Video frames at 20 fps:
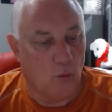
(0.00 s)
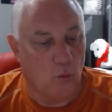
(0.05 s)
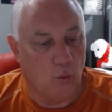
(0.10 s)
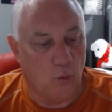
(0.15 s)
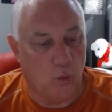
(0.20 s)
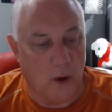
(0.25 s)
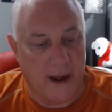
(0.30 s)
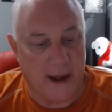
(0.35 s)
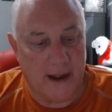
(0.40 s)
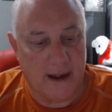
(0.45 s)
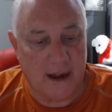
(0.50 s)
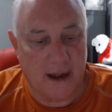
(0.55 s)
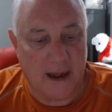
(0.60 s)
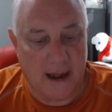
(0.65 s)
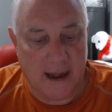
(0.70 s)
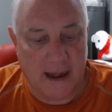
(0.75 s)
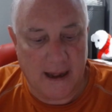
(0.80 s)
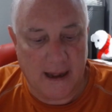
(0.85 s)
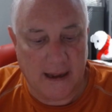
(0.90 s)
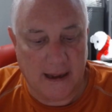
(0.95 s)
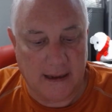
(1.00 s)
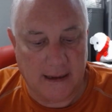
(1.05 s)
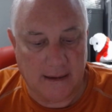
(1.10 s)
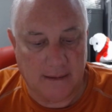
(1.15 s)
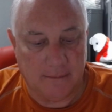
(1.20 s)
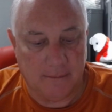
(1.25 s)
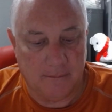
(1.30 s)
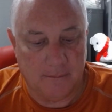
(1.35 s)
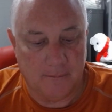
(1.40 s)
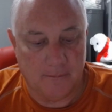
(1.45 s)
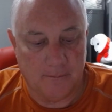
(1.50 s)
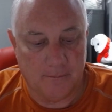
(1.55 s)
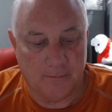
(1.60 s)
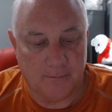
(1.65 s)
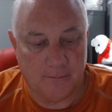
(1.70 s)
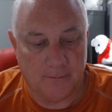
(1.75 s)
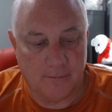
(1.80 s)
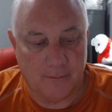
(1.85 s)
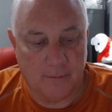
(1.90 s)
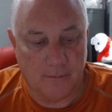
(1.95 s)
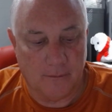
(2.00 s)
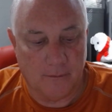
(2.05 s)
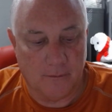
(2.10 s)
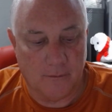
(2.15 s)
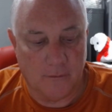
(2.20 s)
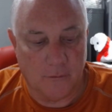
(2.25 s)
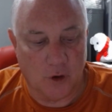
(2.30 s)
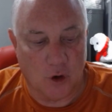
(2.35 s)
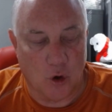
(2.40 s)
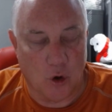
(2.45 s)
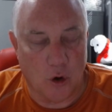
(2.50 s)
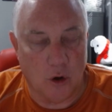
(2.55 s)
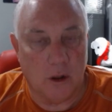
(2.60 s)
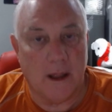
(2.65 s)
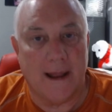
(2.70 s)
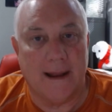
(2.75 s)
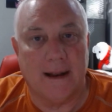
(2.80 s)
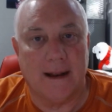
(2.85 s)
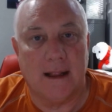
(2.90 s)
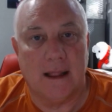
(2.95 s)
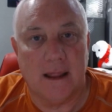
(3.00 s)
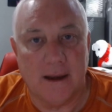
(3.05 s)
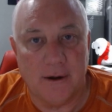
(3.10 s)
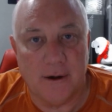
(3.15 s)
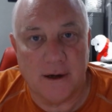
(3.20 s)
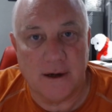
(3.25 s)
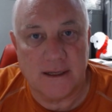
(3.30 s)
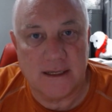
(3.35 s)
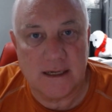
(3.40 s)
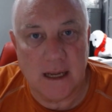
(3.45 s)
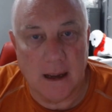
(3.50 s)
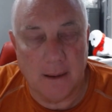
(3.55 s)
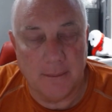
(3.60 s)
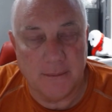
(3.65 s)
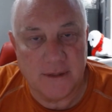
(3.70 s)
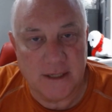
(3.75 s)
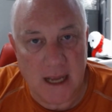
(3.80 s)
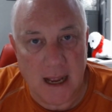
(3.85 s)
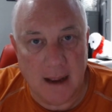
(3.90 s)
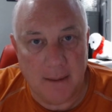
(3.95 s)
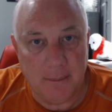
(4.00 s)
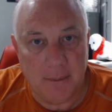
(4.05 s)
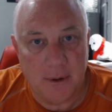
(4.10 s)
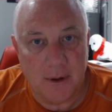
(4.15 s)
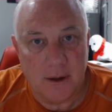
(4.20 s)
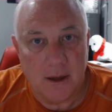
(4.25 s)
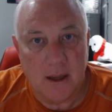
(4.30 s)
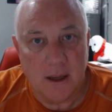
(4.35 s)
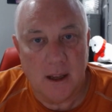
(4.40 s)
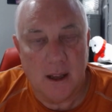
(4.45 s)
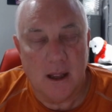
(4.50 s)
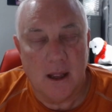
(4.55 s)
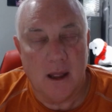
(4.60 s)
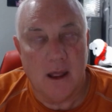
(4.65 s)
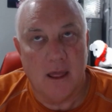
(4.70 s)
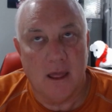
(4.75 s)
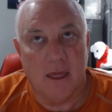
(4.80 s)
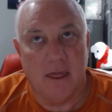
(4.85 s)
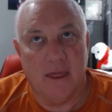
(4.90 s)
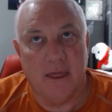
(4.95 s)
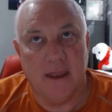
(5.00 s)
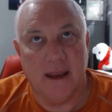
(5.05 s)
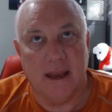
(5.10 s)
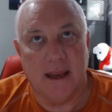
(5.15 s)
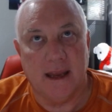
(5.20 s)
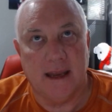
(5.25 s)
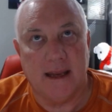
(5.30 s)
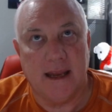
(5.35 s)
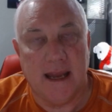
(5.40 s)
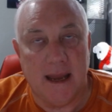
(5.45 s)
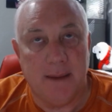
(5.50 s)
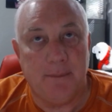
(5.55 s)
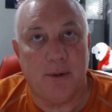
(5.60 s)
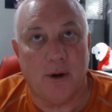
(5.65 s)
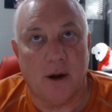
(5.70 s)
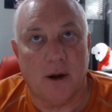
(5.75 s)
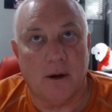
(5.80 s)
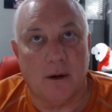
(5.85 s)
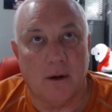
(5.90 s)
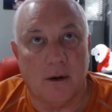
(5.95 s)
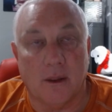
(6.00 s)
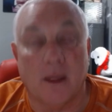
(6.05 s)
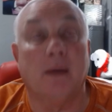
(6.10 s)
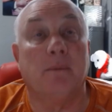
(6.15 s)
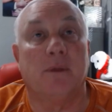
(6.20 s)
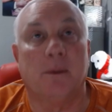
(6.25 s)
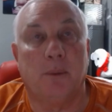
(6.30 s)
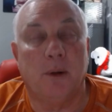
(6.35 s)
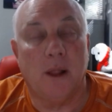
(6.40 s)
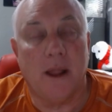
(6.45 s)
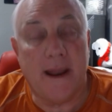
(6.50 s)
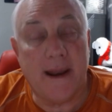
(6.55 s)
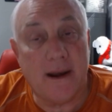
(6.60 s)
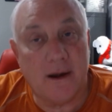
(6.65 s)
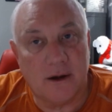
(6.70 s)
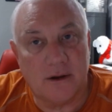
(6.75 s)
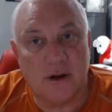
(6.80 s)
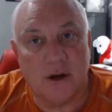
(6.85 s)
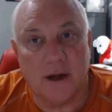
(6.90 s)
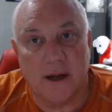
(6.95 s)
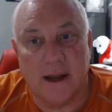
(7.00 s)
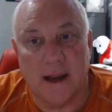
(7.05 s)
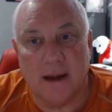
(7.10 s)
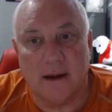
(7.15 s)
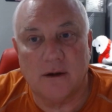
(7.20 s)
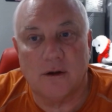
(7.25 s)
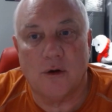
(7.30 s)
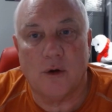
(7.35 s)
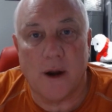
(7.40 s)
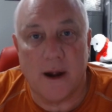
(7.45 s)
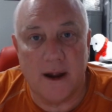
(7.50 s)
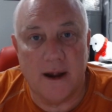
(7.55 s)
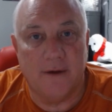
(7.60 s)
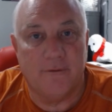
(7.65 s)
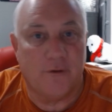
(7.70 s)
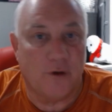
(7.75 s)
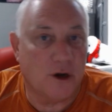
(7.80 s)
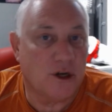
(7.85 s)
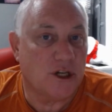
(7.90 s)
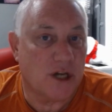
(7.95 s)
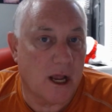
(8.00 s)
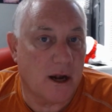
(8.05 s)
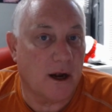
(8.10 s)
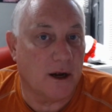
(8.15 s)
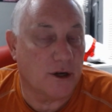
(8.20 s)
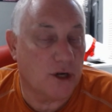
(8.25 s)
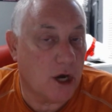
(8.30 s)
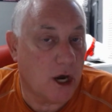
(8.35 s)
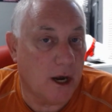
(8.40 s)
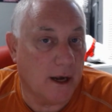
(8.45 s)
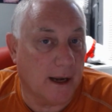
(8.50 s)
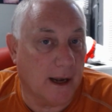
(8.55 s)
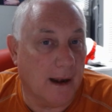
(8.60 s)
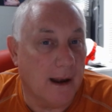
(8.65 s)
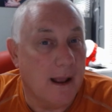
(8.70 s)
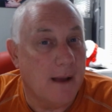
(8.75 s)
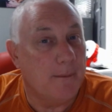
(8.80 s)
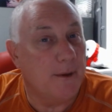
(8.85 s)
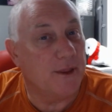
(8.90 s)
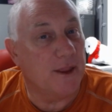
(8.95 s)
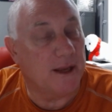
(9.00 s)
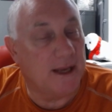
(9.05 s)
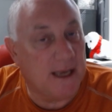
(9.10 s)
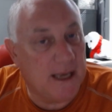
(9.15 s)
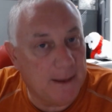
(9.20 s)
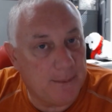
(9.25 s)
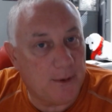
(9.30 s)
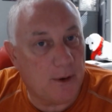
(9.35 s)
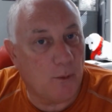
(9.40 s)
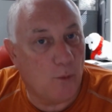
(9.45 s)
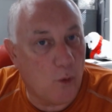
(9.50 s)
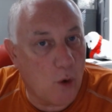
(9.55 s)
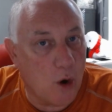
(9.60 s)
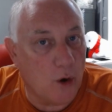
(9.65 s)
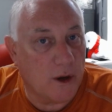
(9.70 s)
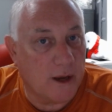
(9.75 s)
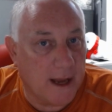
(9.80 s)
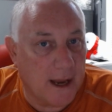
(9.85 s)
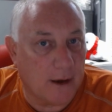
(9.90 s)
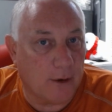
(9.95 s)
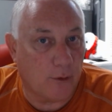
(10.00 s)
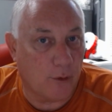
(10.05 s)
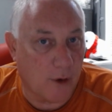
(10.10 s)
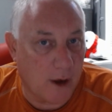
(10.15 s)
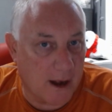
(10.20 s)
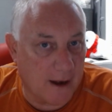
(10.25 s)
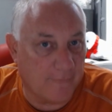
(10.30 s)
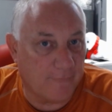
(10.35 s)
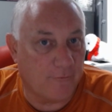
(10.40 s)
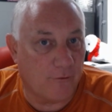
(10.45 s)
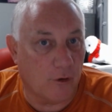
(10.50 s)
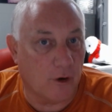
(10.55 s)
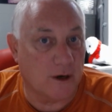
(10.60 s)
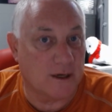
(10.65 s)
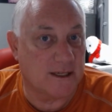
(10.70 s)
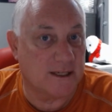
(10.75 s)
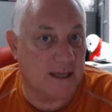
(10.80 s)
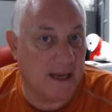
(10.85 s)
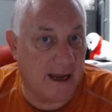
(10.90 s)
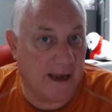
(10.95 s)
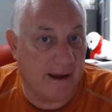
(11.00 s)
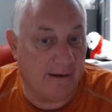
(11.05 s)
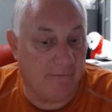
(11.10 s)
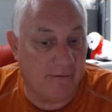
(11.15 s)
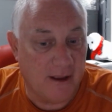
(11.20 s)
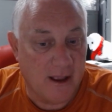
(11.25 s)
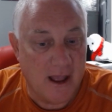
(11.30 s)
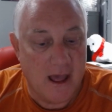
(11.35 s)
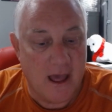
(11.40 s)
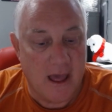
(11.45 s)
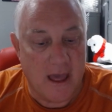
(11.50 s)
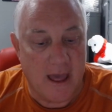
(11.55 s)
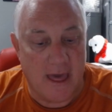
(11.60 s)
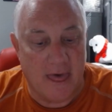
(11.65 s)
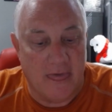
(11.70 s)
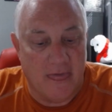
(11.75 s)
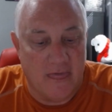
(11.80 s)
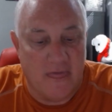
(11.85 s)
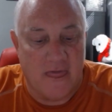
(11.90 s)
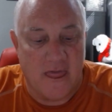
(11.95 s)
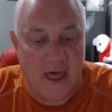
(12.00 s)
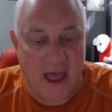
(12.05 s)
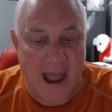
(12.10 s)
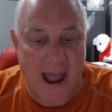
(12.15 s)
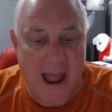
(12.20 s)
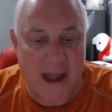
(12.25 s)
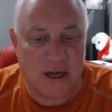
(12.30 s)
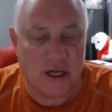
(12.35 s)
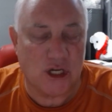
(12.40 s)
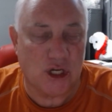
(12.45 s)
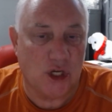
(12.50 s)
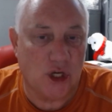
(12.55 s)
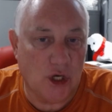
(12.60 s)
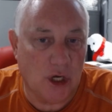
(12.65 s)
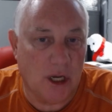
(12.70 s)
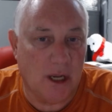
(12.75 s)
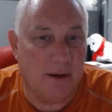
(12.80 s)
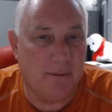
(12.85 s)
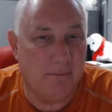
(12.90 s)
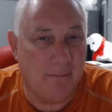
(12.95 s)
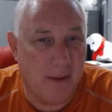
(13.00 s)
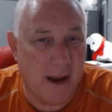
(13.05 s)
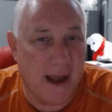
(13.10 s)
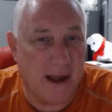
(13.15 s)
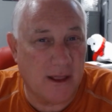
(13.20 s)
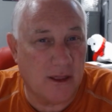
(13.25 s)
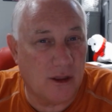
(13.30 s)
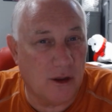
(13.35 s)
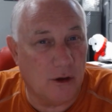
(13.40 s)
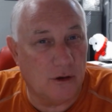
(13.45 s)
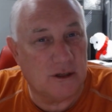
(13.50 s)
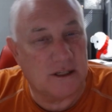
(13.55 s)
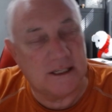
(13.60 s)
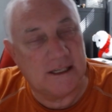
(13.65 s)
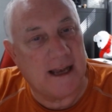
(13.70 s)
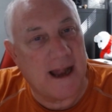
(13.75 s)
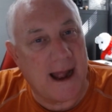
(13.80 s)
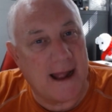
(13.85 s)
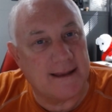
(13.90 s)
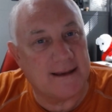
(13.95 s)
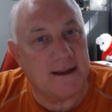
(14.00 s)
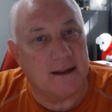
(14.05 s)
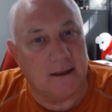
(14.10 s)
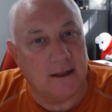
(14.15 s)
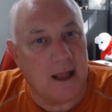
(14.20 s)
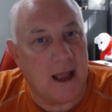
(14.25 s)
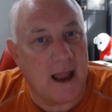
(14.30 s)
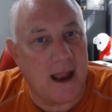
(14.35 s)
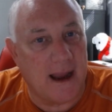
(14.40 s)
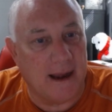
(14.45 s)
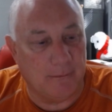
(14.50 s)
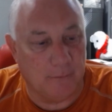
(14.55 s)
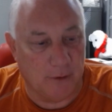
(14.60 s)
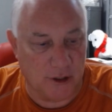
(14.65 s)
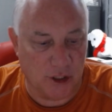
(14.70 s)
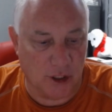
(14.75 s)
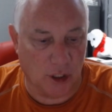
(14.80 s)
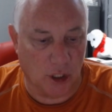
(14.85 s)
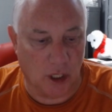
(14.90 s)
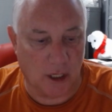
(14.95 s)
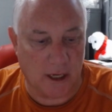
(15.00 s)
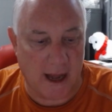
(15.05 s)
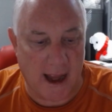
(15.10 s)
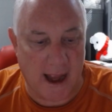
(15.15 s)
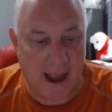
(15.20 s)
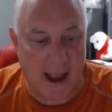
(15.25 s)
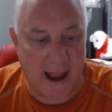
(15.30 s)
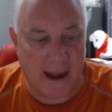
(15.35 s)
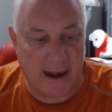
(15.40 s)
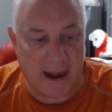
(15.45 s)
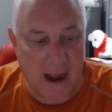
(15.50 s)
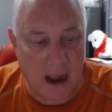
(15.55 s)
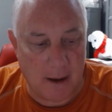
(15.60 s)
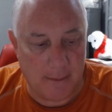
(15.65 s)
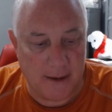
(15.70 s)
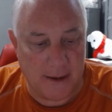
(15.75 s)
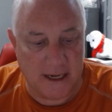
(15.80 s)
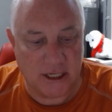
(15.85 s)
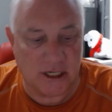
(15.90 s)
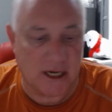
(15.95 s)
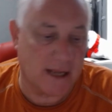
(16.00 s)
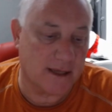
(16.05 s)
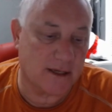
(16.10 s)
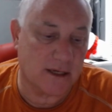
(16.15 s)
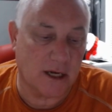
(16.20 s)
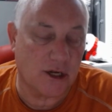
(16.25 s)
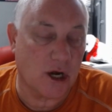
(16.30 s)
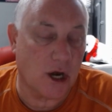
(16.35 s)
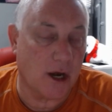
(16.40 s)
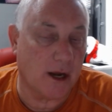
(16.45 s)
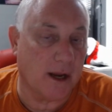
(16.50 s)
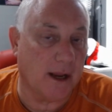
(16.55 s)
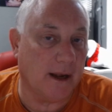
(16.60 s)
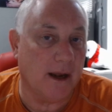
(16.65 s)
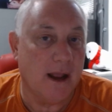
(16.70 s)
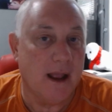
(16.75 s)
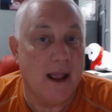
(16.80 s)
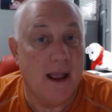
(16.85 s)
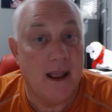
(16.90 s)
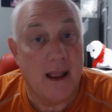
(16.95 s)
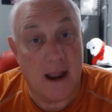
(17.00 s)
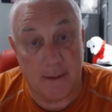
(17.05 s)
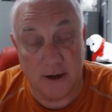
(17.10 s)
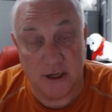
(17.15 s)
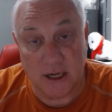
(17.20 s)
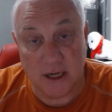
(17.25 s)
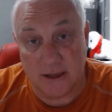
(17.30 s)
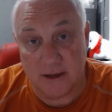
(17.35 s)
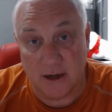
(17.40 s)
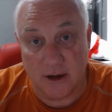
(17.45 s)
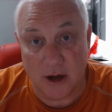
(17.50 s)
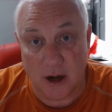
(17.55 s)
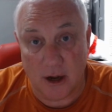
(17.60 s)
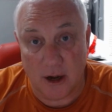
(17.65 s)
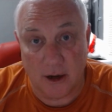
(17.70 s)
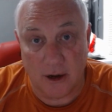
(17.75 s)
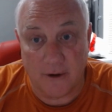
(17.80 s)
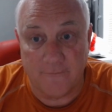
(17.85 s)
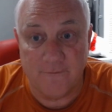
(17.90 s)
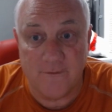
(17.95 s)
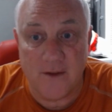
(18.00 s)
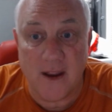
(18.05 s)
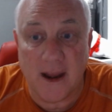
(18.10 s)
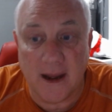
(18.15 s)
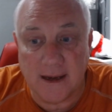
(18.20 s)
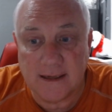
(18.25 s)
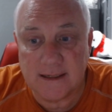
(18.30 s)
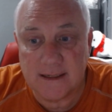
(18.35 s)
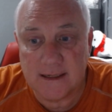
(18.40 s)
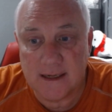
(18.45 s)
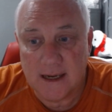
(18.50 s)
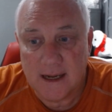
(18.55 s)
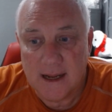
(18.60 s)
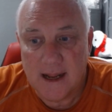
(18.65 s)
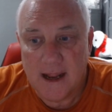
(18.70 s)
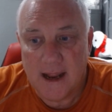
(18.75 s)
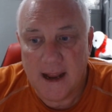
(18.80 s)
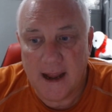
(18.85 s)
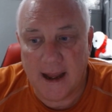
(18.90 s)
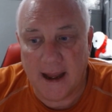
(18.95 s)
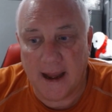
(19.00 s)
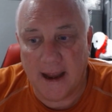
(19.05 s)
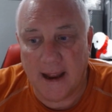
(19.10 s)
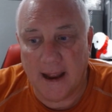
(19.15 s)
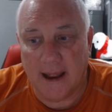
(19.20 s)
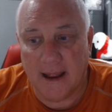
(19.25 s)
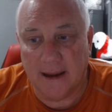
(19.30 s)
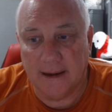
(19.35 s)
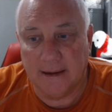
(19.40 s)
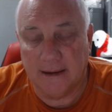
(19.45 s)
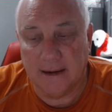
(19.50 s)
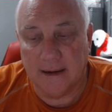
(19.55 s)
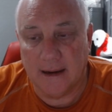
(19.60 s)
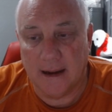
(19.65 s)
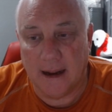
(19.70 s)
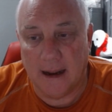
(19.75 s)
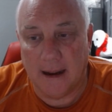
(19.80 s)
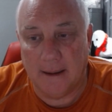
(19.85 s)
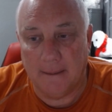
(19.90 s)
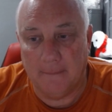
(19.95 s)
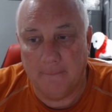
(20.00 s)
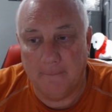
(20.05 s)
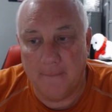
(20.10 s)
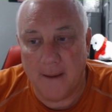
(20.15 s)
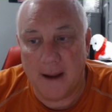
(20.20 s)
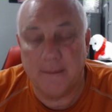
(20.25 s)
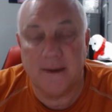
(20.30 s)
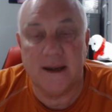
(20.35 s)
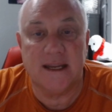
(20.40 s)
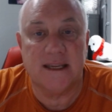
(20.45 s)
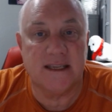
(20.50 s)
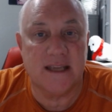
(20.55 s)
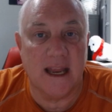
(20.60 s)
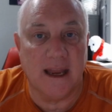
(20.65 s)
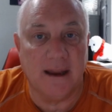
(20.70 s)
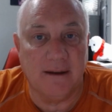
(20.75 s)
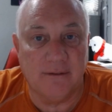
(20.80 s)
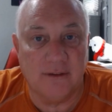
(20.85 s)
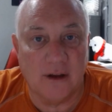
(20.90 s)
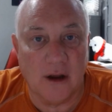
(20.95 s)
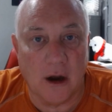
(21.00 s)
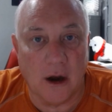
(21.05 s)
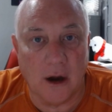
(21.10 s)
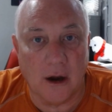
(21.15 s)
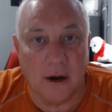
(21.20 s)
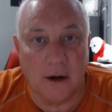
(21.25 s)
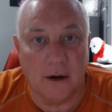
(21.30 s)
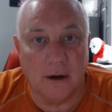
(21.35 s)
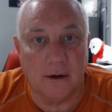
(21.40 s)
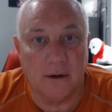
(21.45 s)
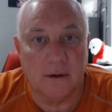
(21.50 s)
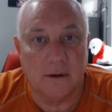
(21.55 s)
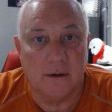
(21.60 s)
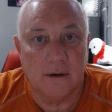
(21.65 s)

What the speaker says: When a goal line clearance comes up, the keeper or that the player is going to get credited for a shot on target, but the keeper won't get credit for a save. And that should make those stats align when you look at how many shots on target, how many shots on target are faced, and how many saves are